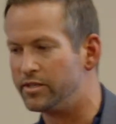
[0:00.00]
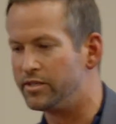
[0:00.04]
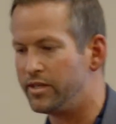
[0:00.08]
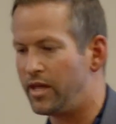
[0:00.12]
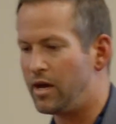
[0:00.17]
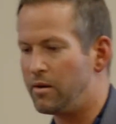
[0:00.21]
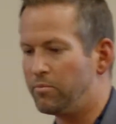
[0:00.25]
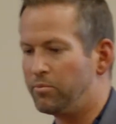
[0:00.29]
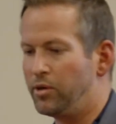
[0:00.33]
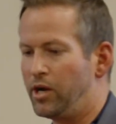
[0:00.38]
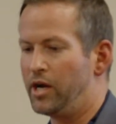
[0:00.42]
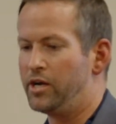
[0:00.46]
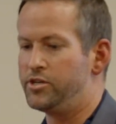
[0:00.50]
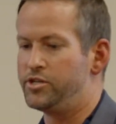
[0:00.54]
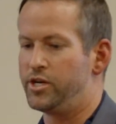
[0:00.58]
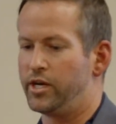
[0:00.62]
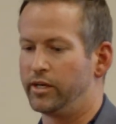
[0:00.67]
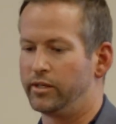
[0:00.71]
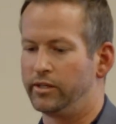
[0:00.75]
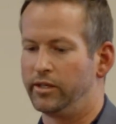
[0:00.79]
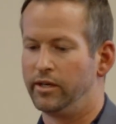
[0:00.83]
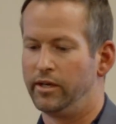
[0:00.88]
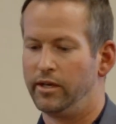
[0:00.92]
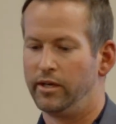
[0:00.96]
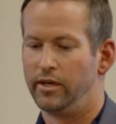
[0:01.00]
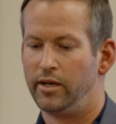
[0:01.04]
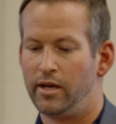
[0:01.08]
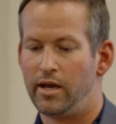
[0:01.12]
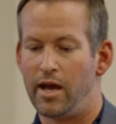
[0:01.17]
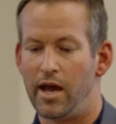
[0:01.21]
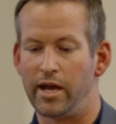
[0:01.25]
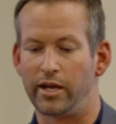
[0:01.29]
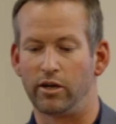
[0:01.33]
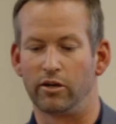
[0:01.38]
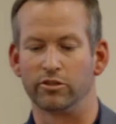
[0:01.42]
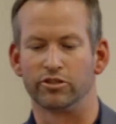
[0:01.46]
to that project.
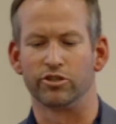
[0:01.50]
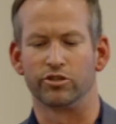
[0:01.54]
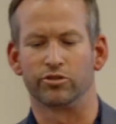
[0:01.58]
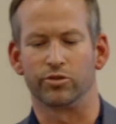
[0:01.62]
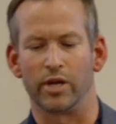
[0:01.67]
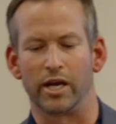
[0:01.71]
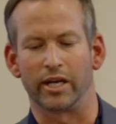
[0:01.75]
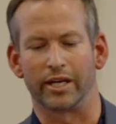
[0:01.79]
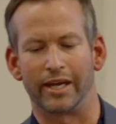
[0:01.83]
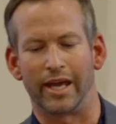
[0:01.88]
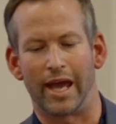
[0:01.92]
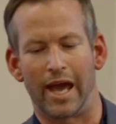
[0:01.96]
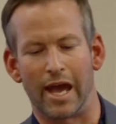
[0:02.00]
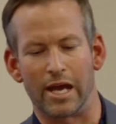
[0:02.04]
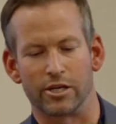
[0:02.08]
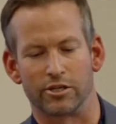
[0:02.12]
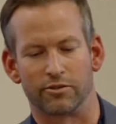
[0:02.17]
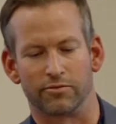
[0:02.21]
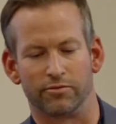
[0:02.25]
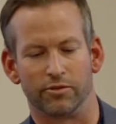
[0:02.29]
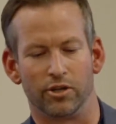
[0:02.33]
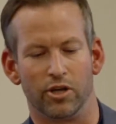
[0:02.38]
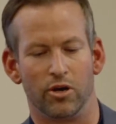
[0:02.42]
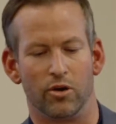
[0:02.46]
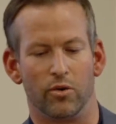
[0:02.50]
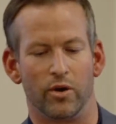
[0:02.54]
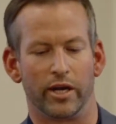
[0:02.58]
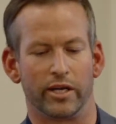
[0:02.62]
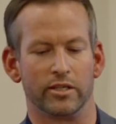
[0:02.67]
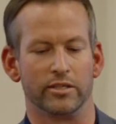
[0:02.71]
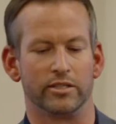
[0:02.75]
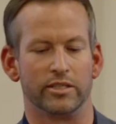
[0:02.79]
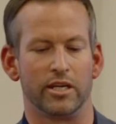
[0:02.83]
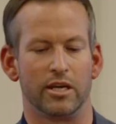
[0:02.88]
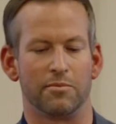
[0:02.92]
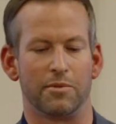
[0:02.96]
I can also track cash flow. I
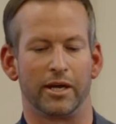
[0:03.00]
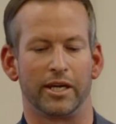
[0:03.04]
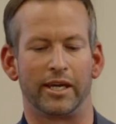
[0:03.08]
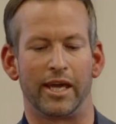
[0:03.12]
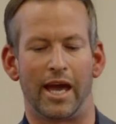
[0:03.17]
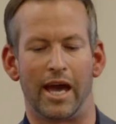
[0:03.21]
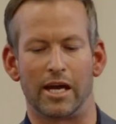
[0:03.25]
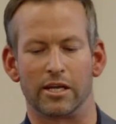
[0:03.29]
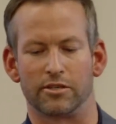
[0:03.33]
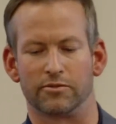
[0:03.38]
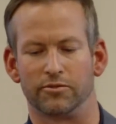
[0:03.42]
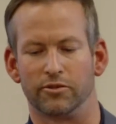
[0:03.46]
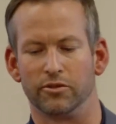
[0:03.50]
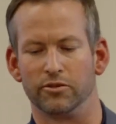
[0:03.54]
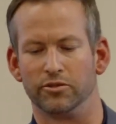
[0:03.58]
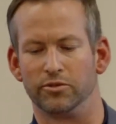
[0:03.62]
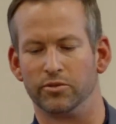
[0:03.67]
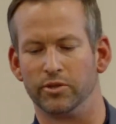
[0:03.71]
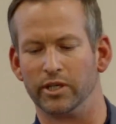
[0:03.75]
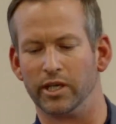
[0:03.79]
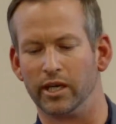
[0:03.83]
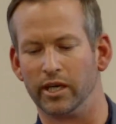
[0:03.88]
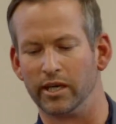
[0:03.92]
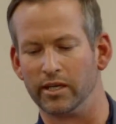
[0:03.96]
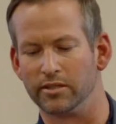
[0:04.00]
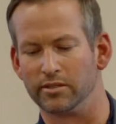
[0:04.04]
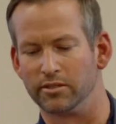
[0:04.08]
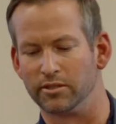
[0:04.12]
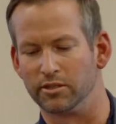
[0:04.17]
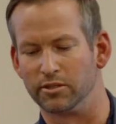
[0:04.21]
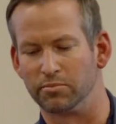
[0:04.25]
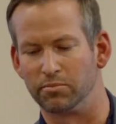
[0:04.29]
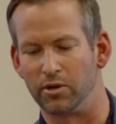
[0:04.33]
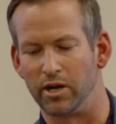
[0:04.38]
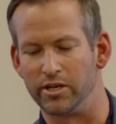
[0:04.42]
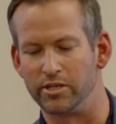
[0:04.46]
can see how my cash flow is doing against
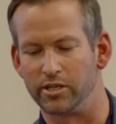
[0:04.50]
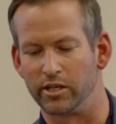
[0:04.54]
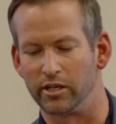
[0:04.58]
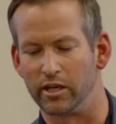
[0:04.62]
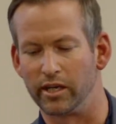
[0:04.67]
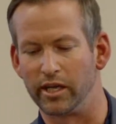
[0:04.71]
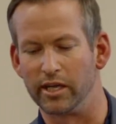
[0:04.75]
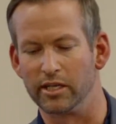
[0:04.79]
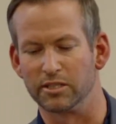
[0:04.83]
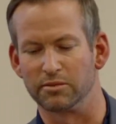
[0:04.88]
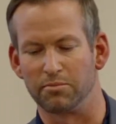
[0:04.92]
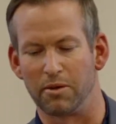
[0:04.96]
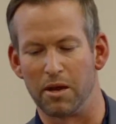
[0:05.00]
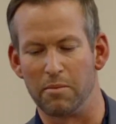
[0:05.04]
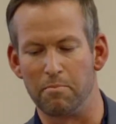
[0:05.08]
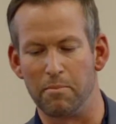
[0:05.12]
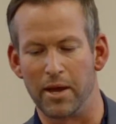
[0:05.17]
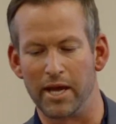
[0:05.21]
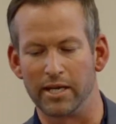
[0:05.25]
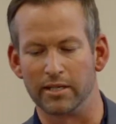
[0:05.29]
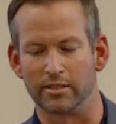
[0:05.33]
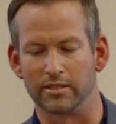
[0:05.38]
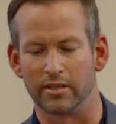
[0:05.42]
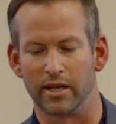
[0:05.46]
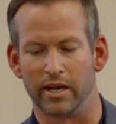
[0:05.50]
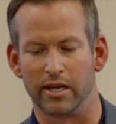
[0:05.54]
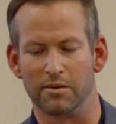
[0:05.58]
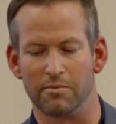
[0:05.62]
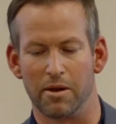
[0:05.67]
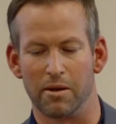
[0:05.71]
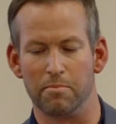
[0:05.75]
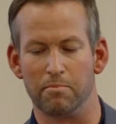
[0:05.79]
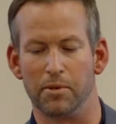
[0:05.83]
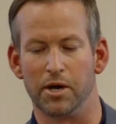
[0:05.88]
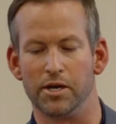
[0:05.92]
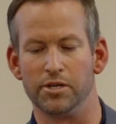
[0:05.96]
this project, against my baseline and
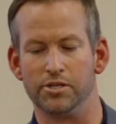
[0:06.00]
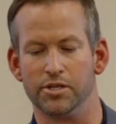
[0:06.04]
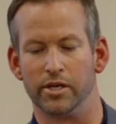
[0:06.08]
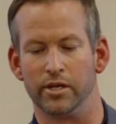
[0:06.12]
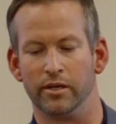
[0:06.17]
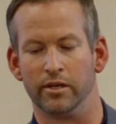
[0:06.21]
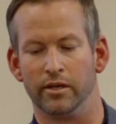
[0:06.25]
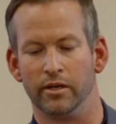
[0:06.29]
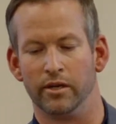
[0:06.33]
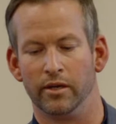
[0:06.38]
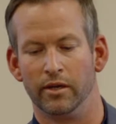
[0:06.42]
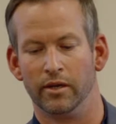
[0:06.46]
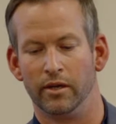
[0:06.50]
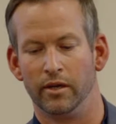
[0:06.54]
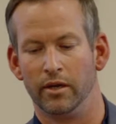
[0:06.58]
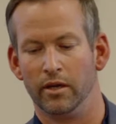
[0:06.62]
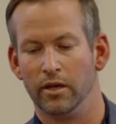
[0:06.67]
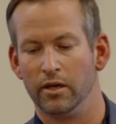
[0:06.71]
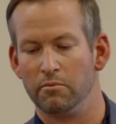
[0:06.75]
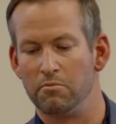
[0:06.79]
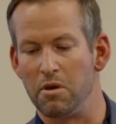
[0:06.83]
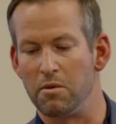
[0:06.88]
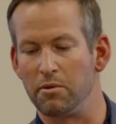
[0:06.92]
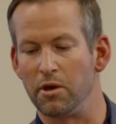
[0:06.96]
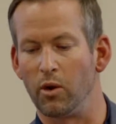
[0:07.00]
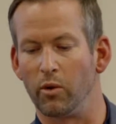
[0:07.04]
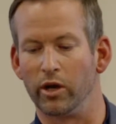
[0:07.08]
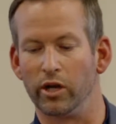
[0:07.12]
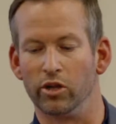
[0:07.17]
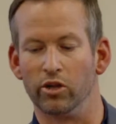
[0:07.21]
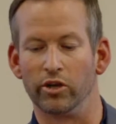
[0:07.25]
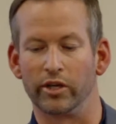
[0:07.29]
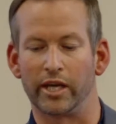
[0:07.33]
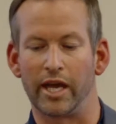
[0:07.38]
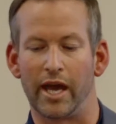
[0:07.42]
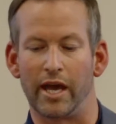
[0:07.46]
my budget. Maybe I want
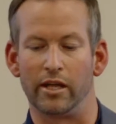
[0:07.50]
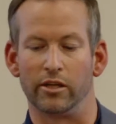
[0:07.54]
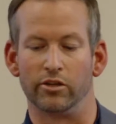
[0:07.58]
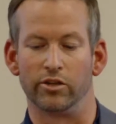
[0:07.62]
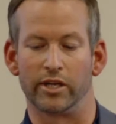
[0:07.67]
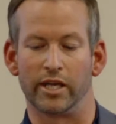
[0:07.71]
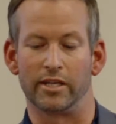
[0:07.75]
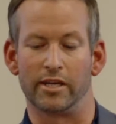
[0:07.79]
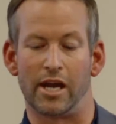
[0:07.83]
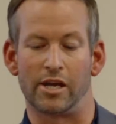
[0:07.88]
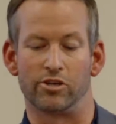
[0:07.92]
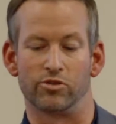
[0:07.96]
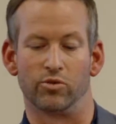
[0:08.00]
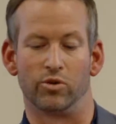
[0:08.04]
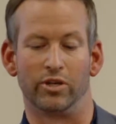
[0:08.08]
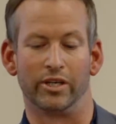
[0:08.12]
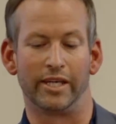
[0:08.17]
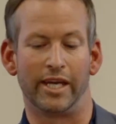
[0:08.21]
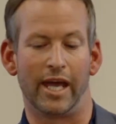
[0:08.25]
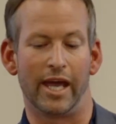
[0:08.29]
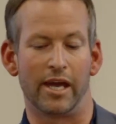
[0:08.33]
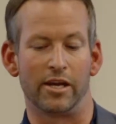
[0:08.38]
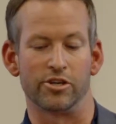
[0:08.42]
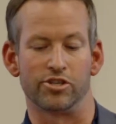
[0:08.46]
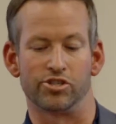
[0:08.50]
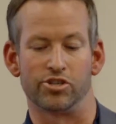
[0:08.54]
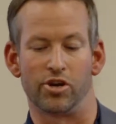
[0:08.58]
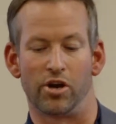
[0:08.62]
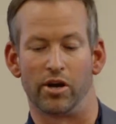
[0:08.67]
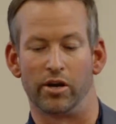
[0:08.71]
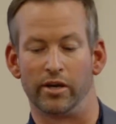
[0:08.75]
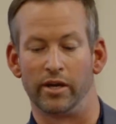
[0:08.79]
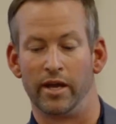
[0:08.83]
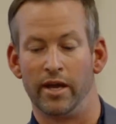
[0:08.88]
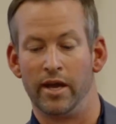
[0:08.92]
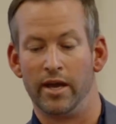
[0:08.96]
to look at the actual Gantt
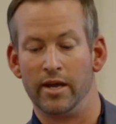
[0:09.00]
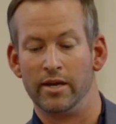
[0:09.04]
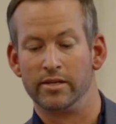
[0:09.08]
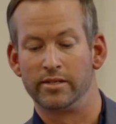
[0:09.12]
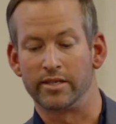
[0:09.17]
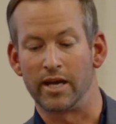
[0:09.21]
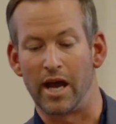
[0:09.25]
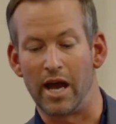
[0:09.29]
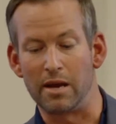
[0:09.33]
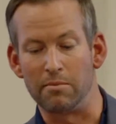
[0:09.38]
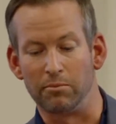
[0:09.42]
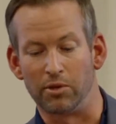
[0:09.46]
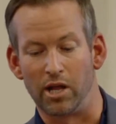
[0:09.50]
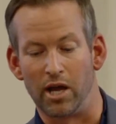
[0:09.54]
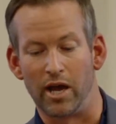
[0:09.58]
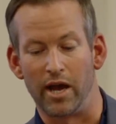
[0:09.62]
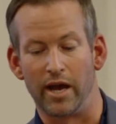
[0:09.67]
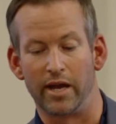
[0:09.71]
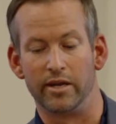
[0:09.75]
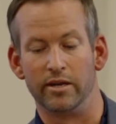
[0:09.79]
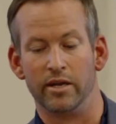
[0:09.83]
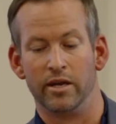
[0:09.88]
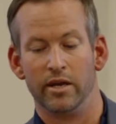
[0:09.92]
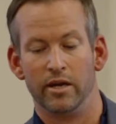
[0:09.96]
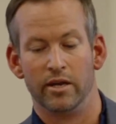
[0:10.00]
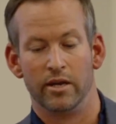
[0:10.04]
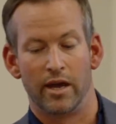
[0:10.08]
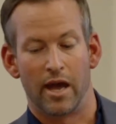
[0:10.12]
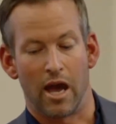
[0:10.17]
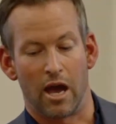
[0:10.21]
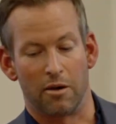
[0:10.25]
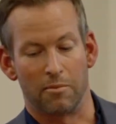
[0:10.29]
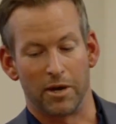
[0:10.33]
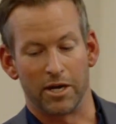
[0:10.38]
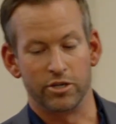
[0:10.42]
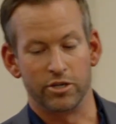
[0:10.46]
chart, timeline, how am I